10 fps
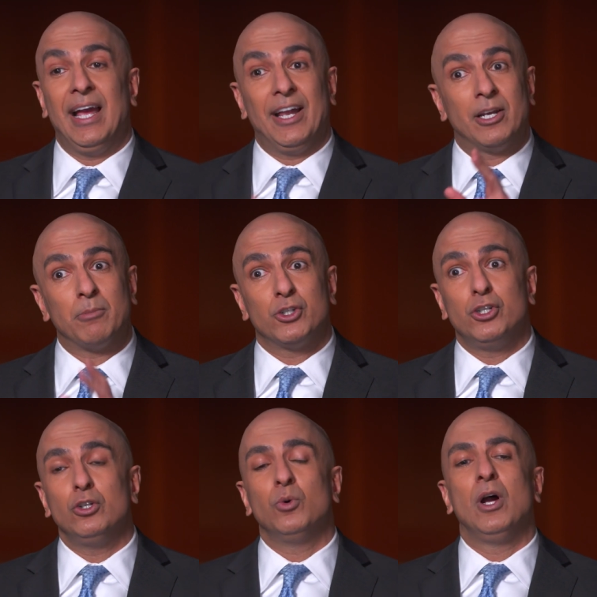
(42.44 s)
And number
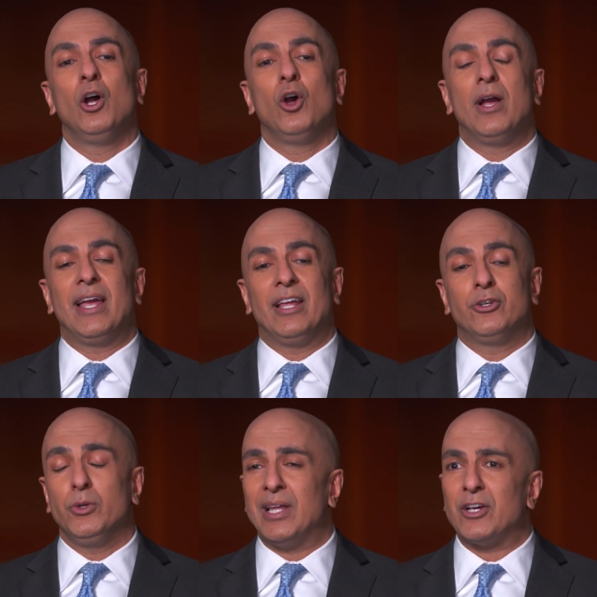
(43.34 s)
two, in
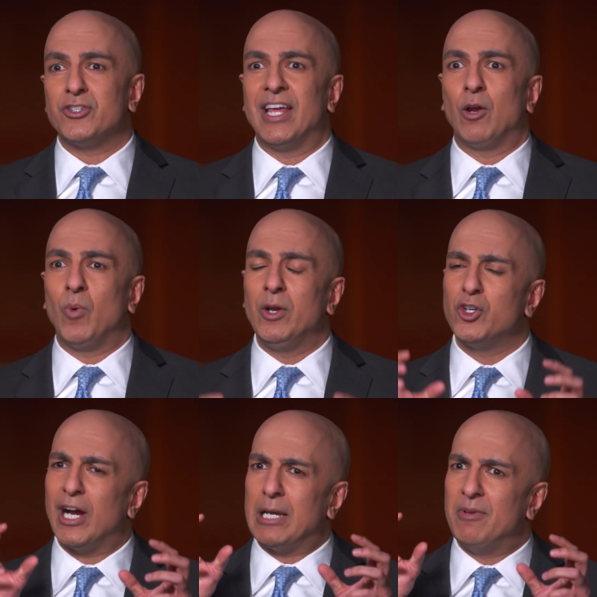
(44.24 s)
two thousand eight, we
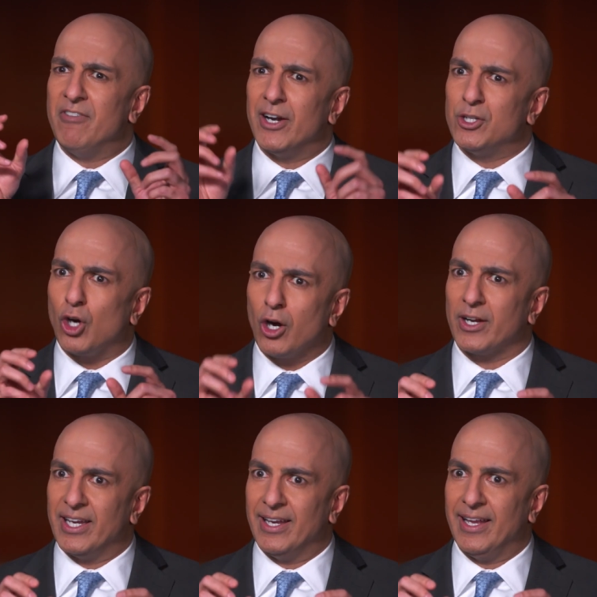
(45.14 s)
tried to be very
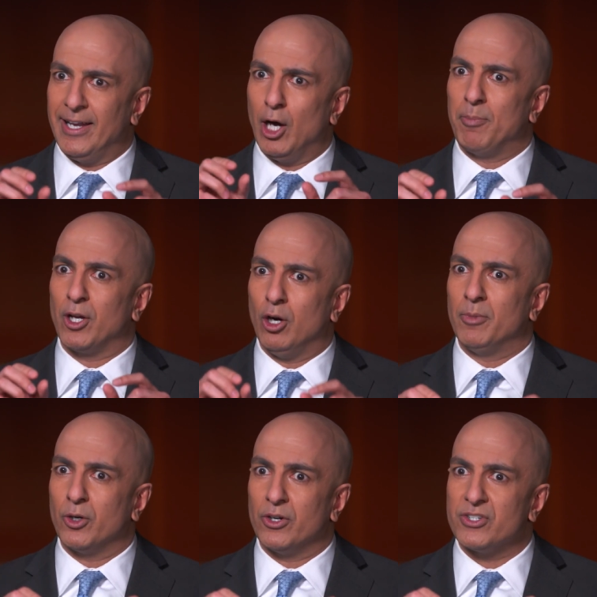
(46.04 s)
targeted in helping
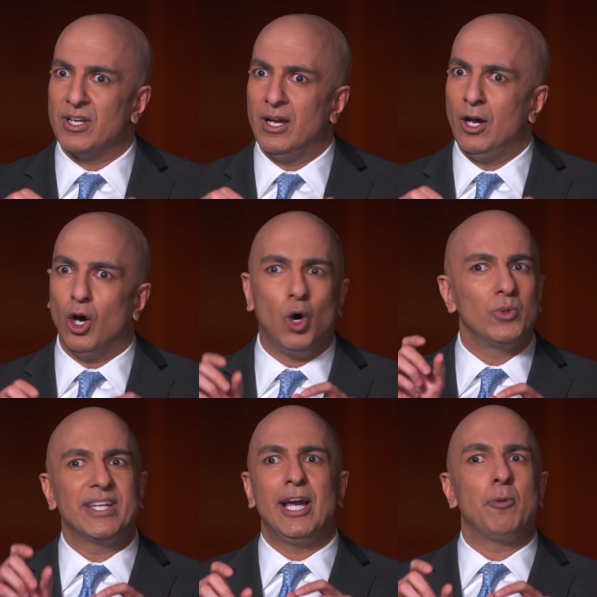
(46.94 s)
homeowners,
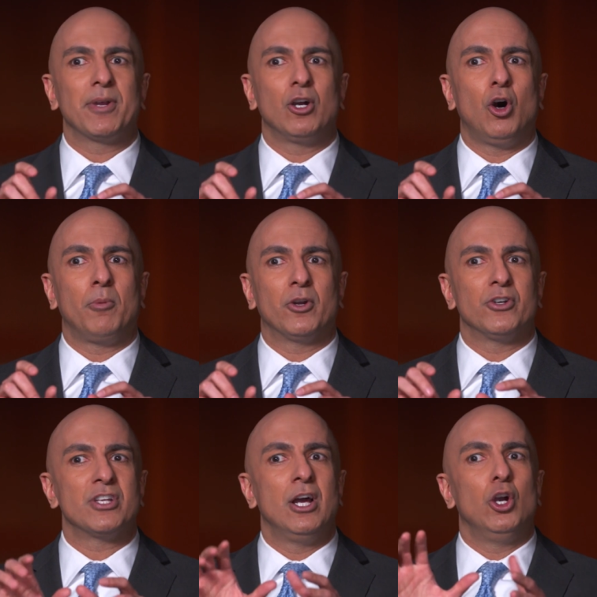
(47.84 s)
only helping
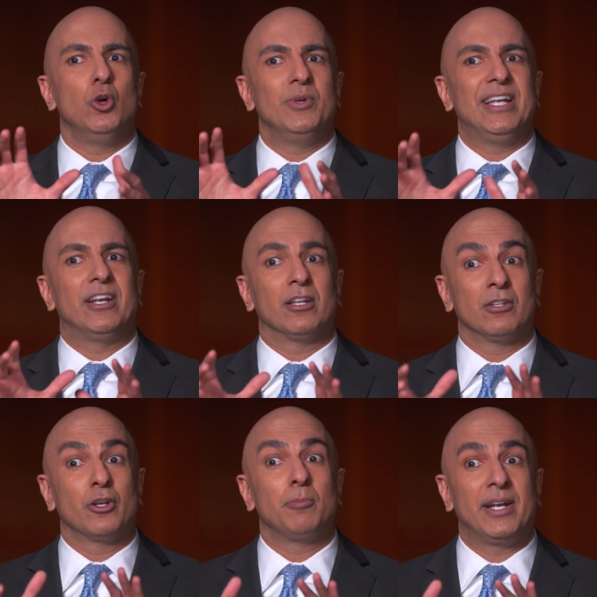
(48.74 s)
homeowners who needed a
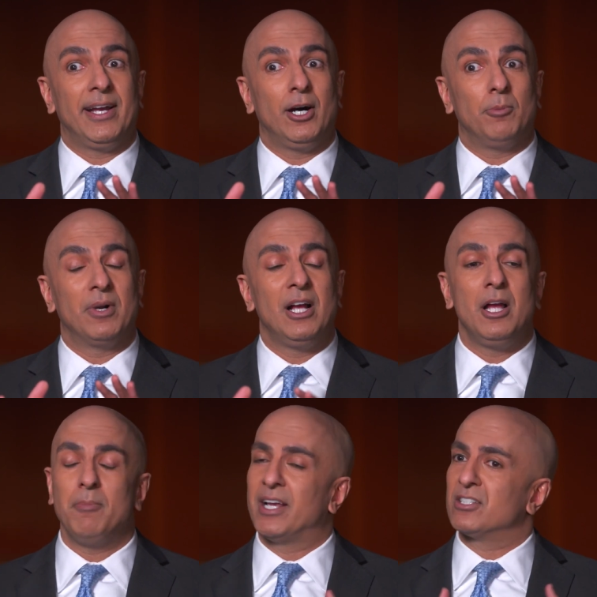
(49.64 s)
little bit of help,
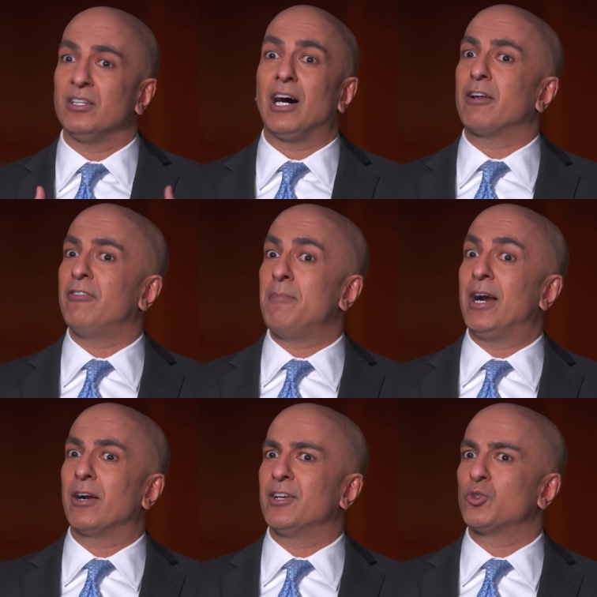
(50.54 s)
because a lot of
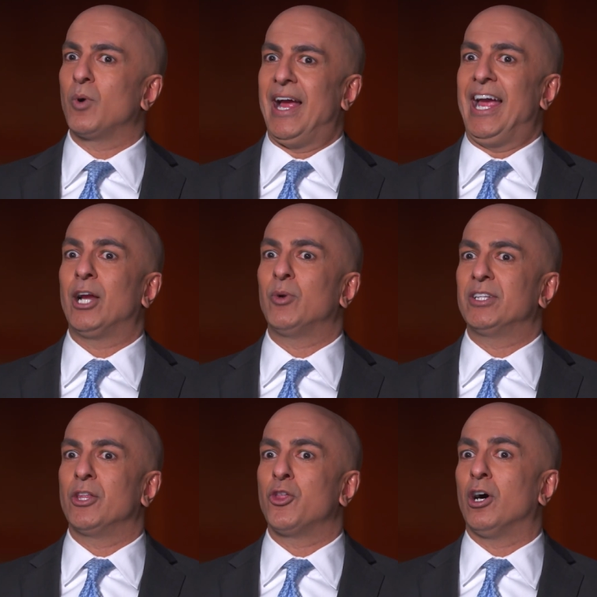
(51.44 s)
Americans were angry
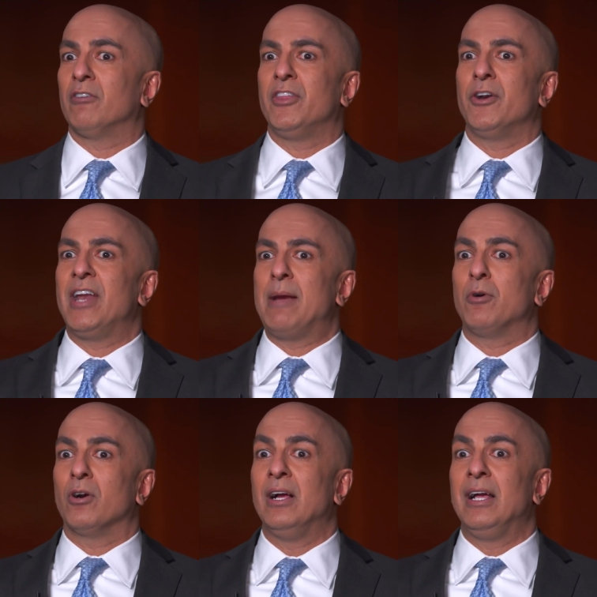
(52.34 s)
at the thought of their
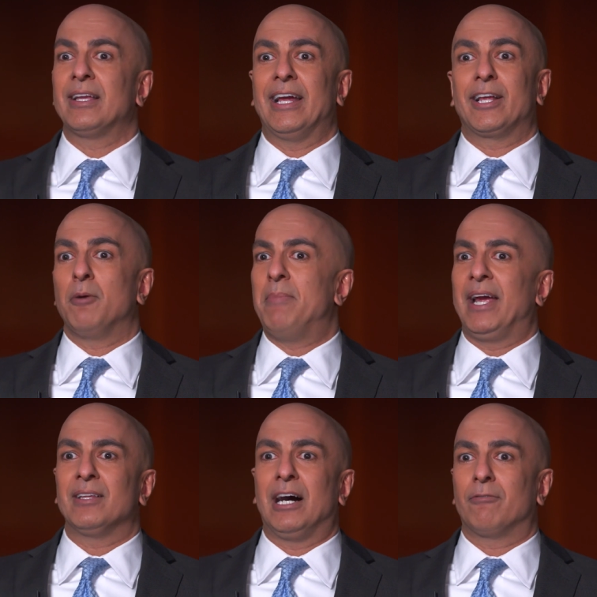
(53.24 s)
neighbor getting a
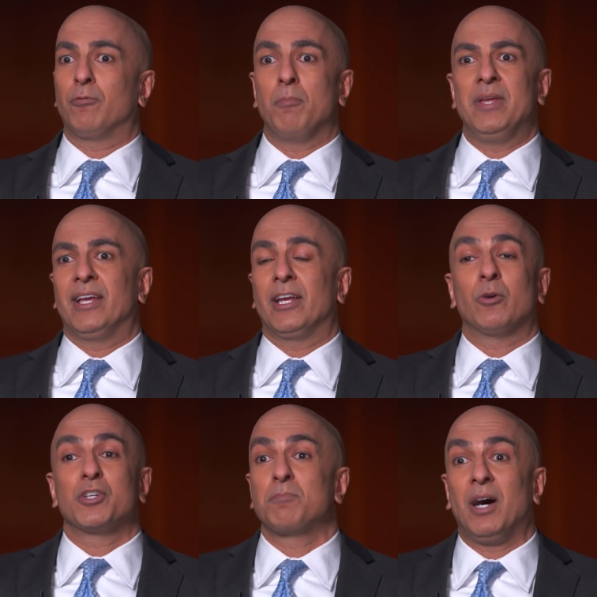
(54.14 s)
bailout for being
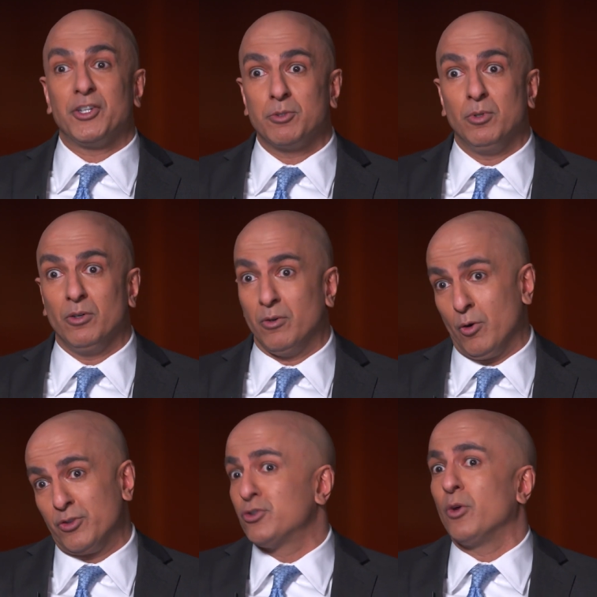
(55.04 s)
irresponsible,
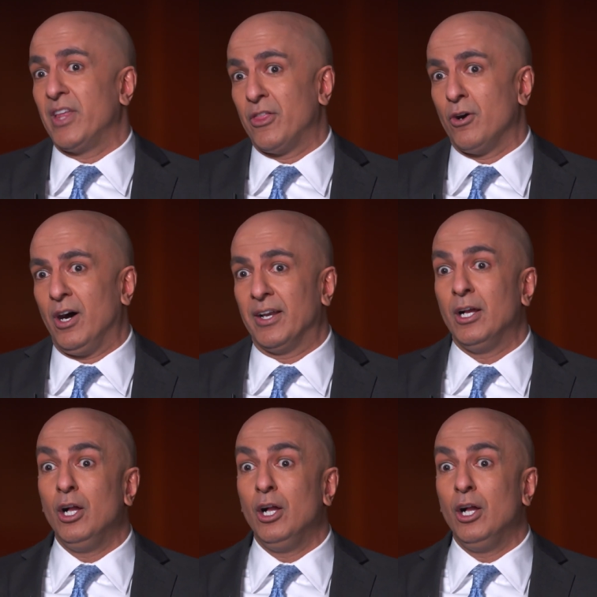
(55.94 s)
or so they thought.